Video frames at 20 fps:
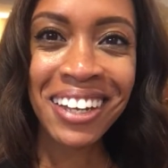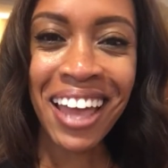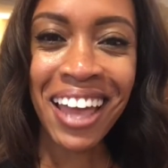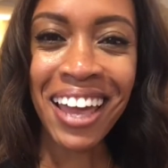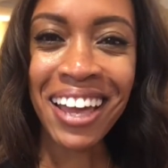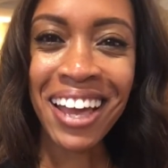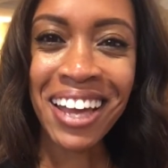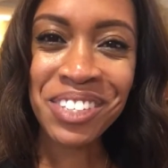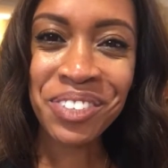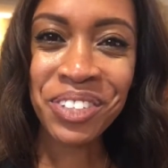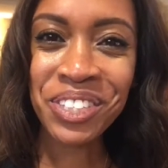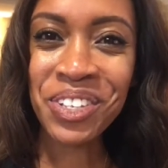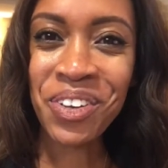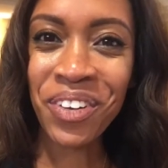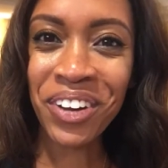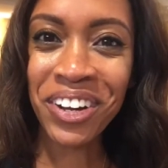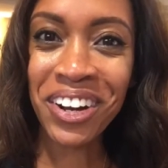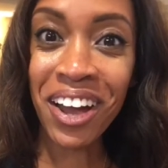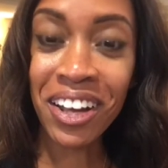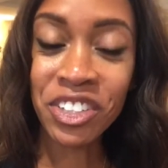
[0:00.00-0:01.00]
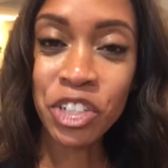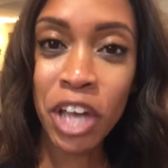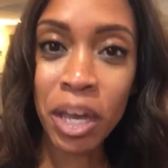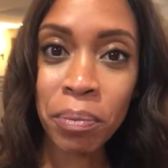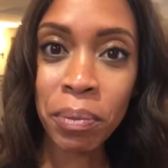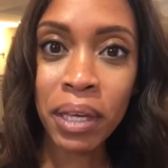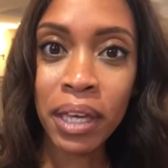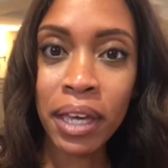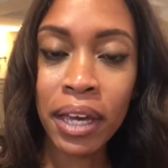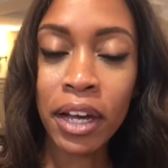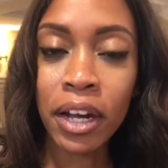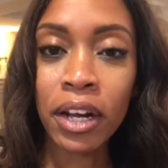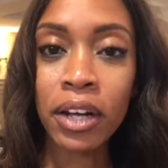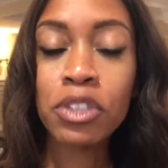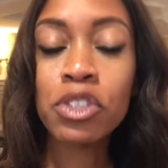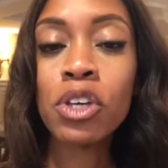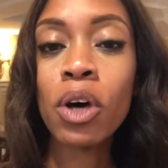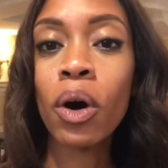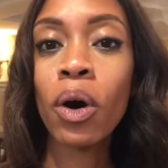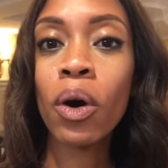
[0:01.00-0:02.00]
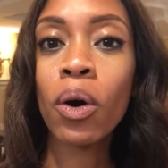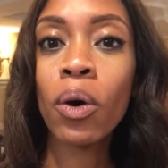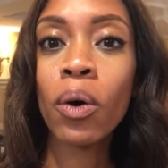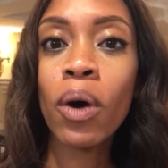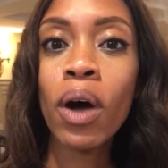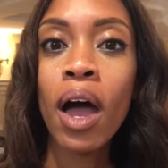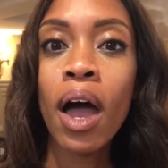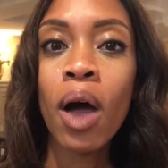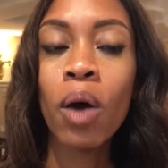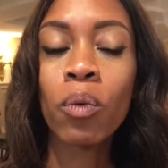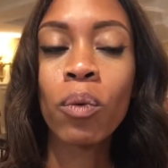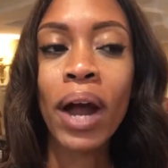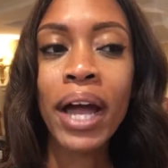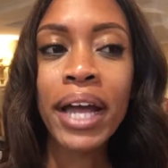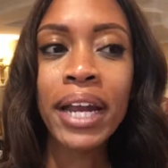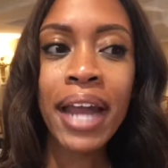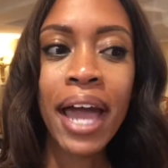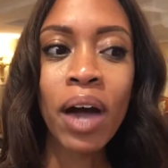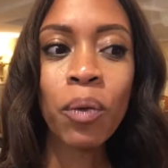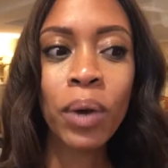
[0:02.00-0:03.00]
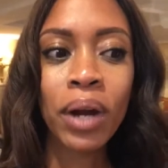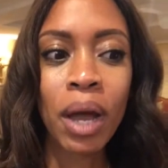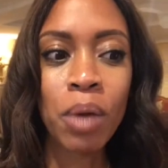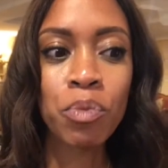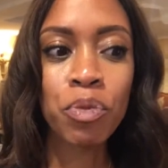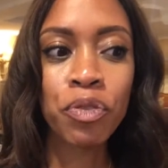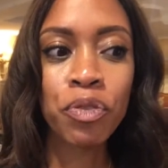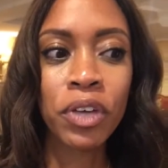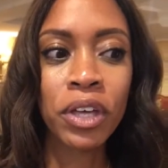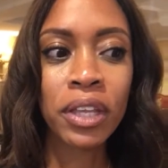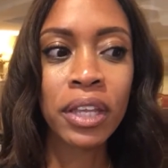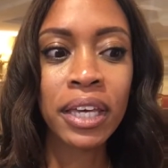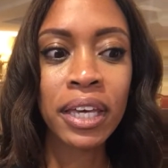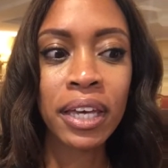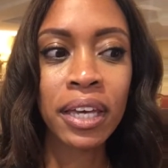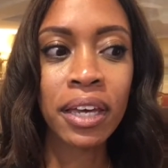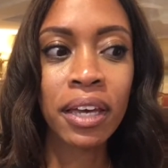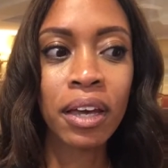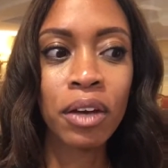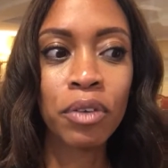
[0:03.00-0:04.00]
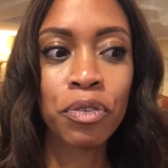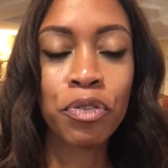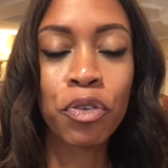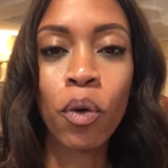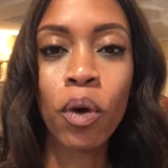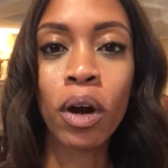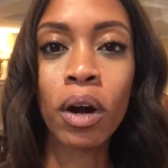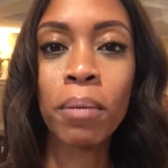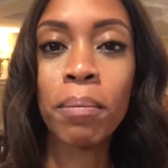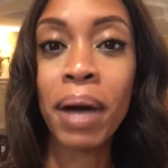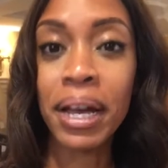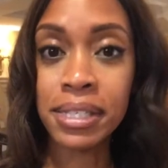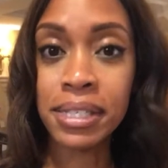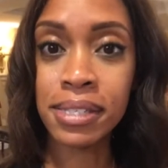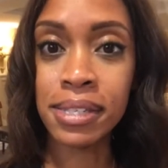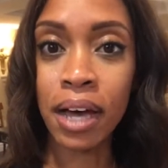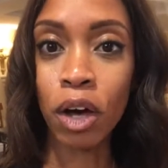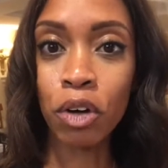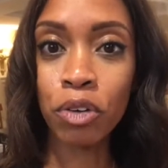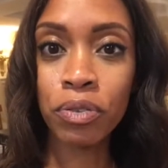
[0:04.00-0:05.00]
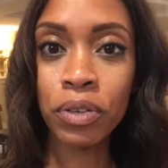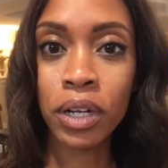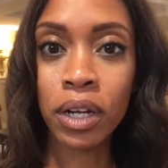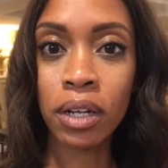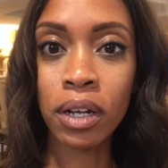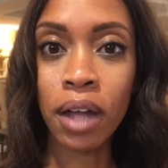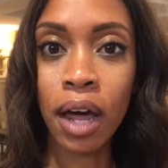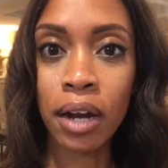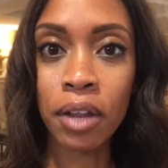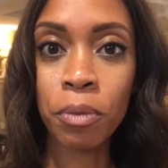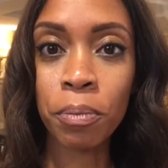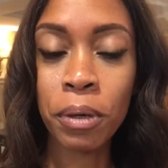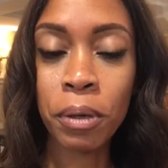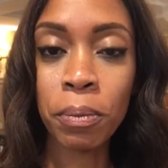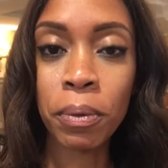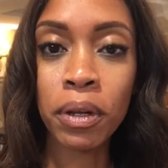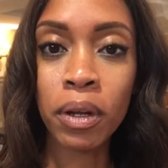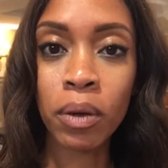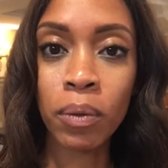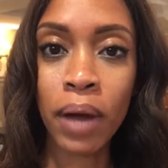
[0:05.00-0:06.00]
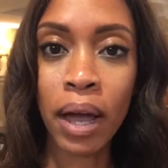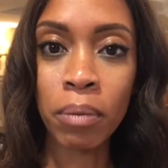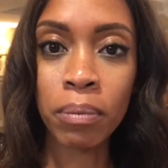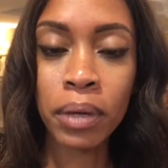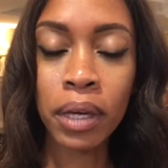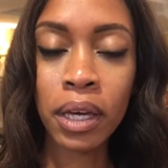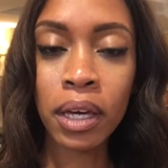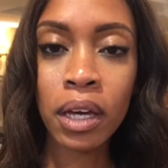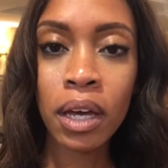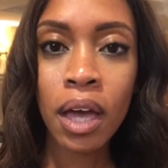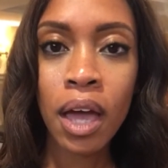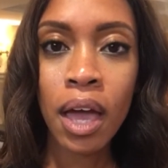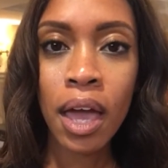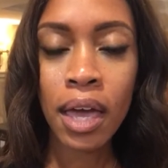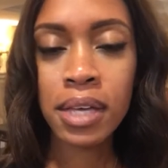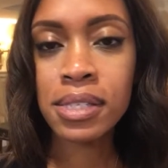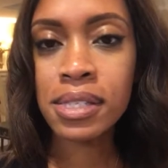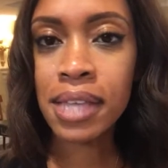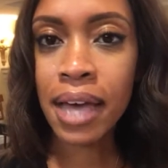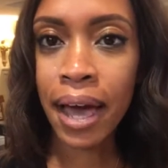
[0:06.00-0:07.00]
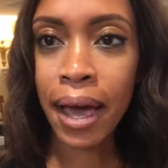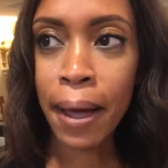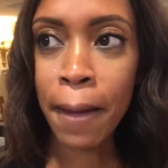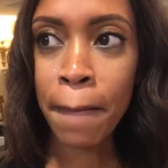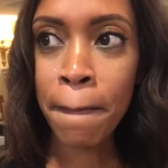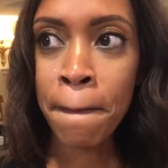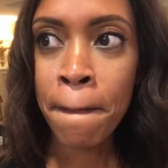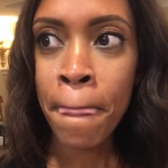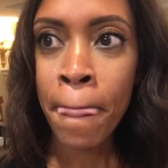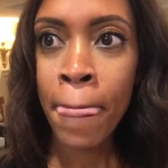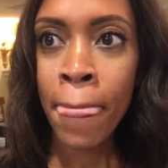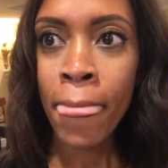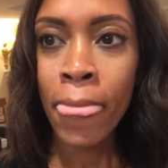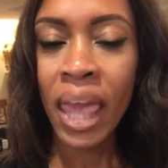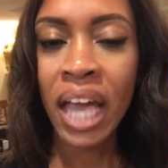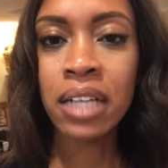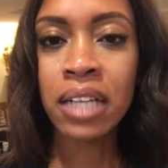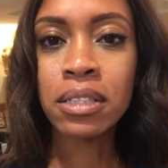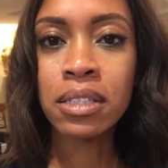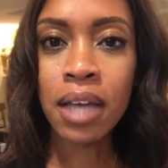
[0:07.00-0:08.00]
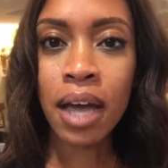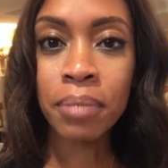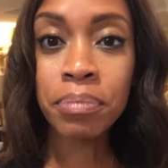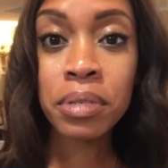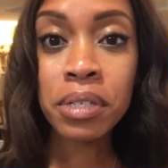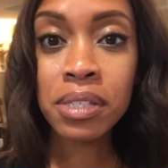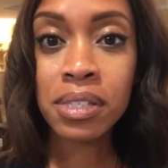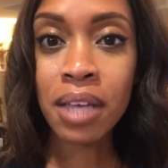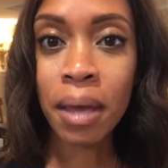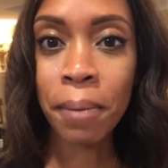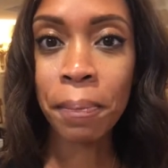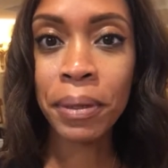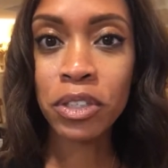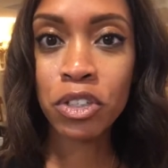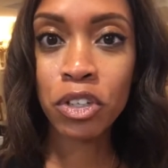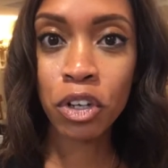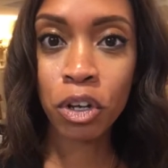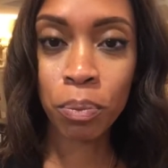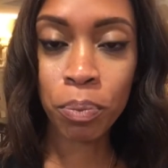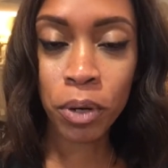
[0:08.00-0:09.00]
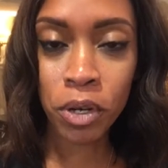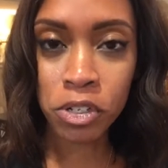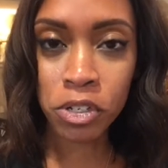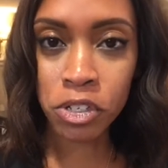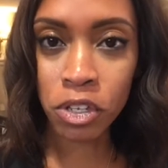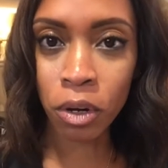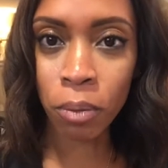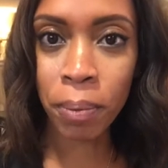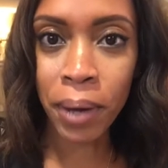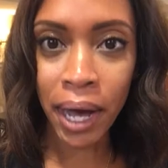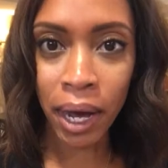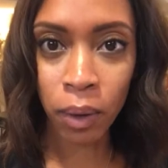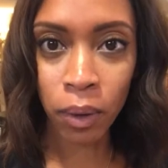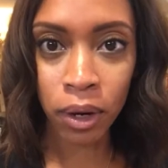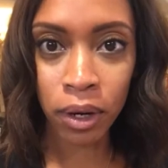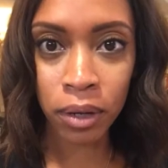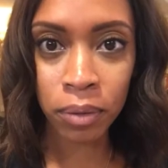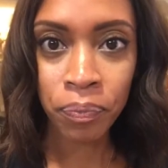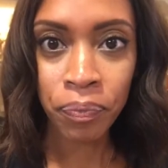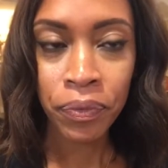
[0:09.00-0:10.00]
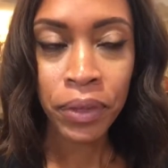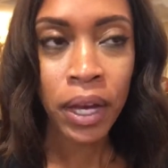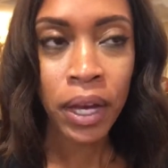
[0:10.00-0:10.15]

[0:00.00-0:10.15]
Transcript: Hey guys, what's going on? Jaimi here. So right now what I'm feeling for myself and a lot of the people around me is that it's time to step into your personal power.